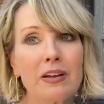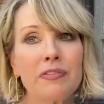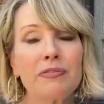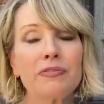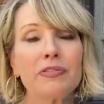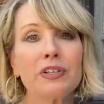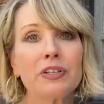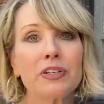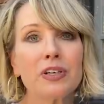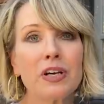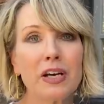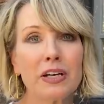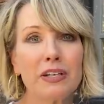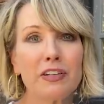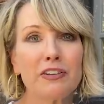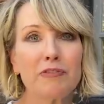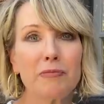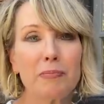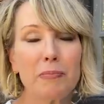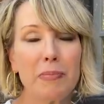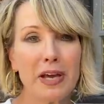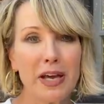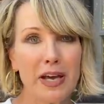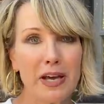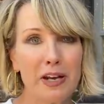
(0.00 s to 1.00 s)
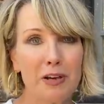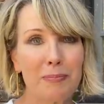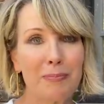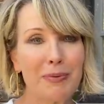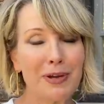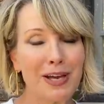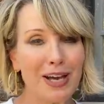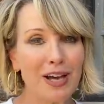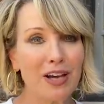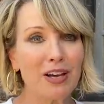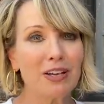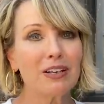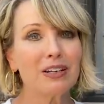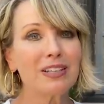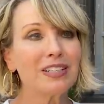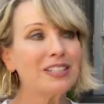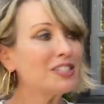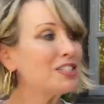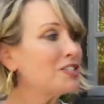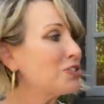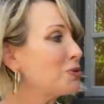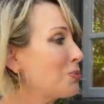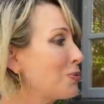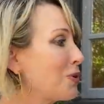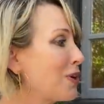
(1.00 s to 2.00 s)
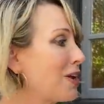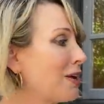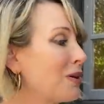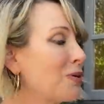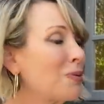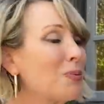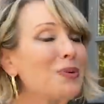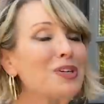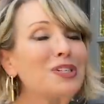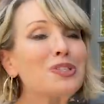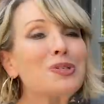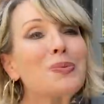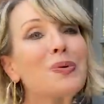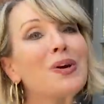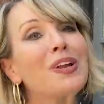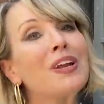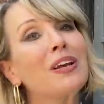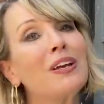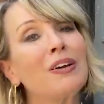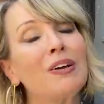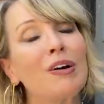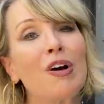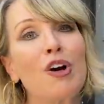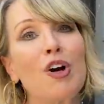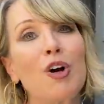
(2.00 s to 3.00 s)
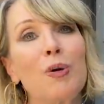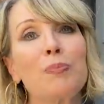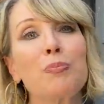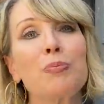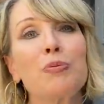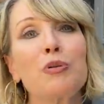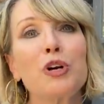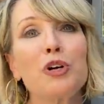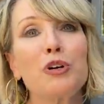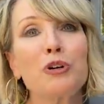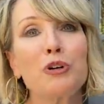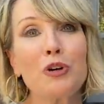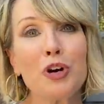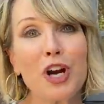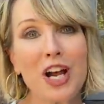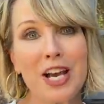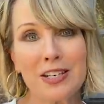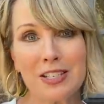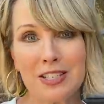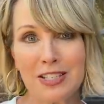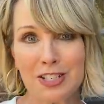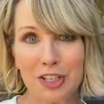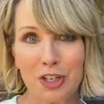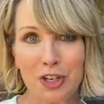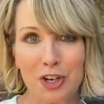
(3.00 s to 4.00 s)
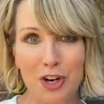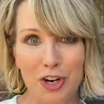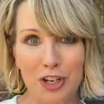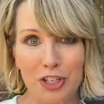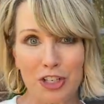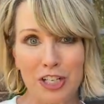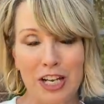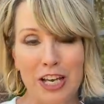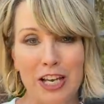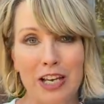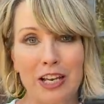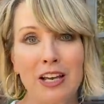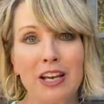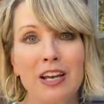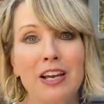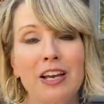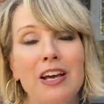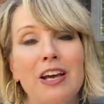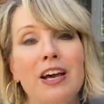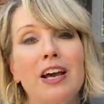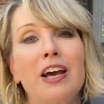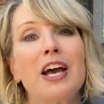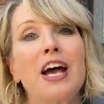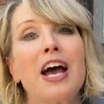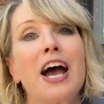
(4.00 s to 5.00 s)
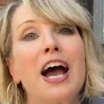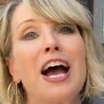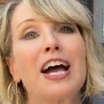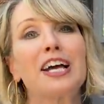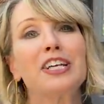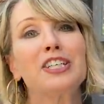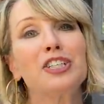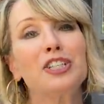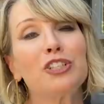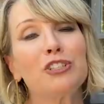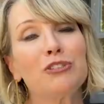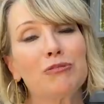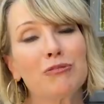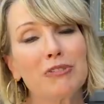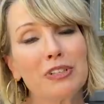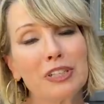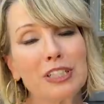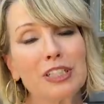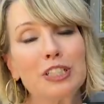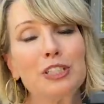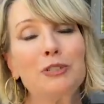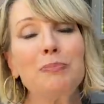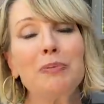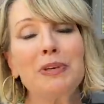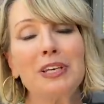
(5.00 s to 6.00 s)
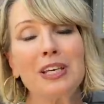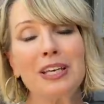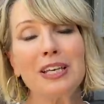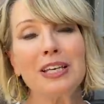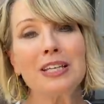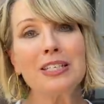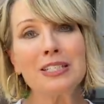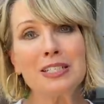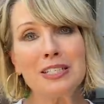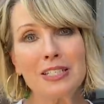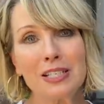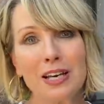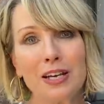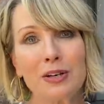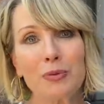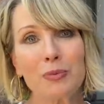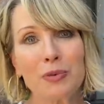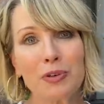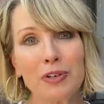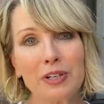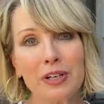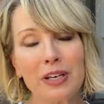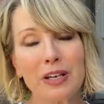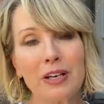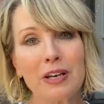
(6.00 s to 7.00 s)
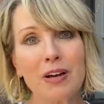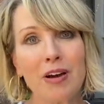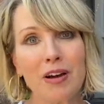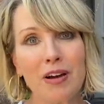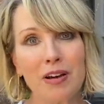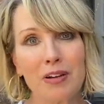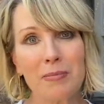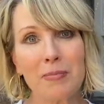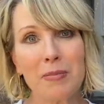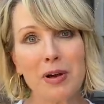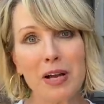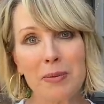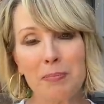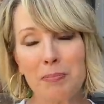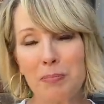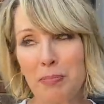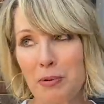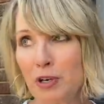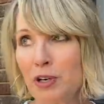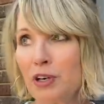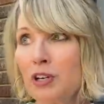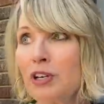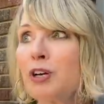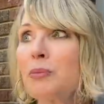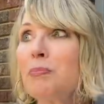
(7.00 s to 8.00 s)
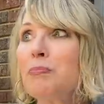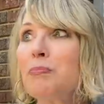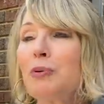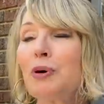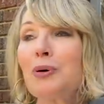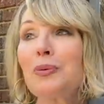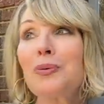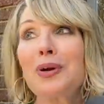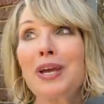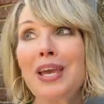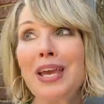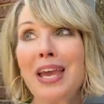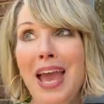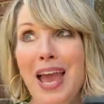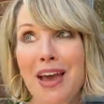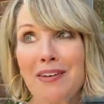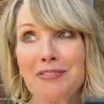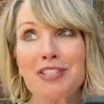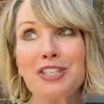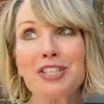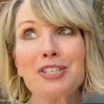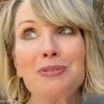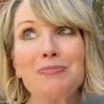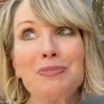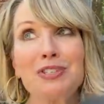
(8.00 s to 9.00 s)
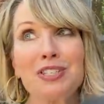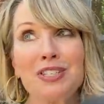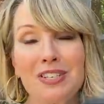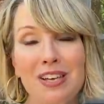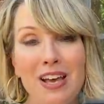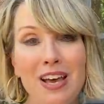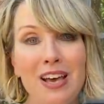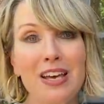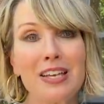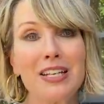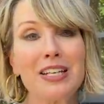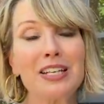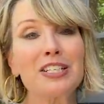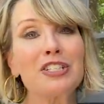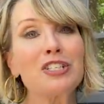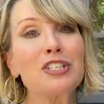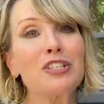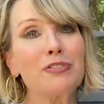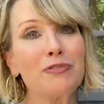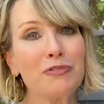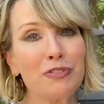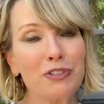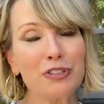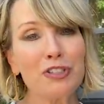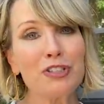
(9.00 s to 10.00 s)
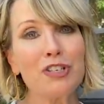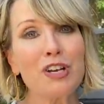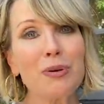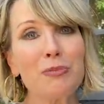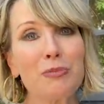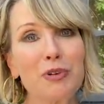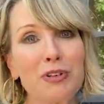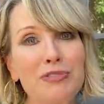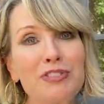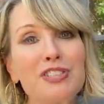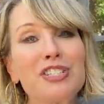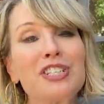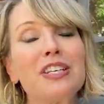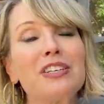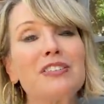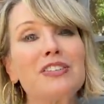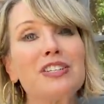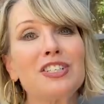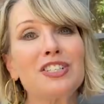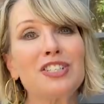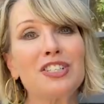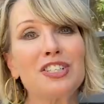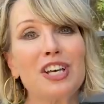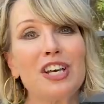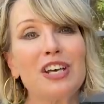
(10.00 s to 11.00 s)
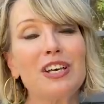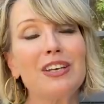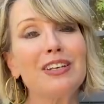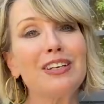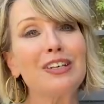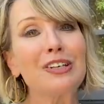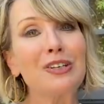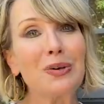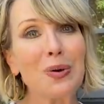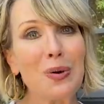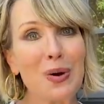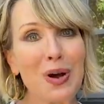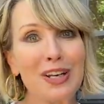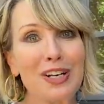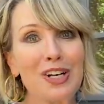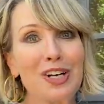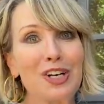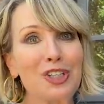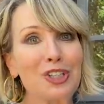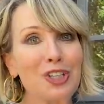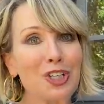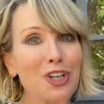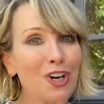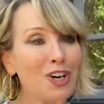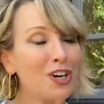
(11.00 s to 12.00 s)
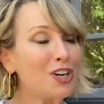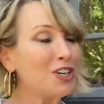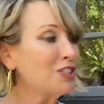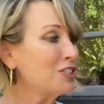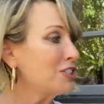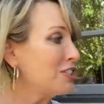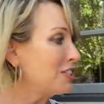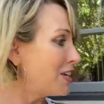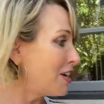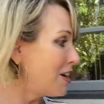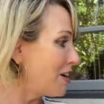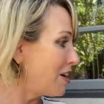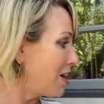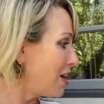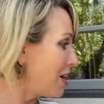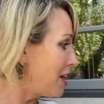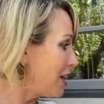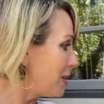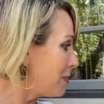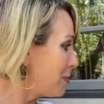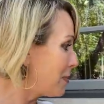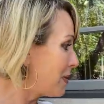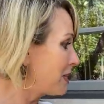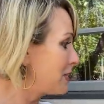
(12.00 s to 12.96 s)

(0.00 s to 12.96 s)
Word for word: I feel kind of bad about. It's what, it's what I call procrasti gardening. I should really be inside working on my book, but we have some sun. It's the first time we've seen the sun in quite a long time.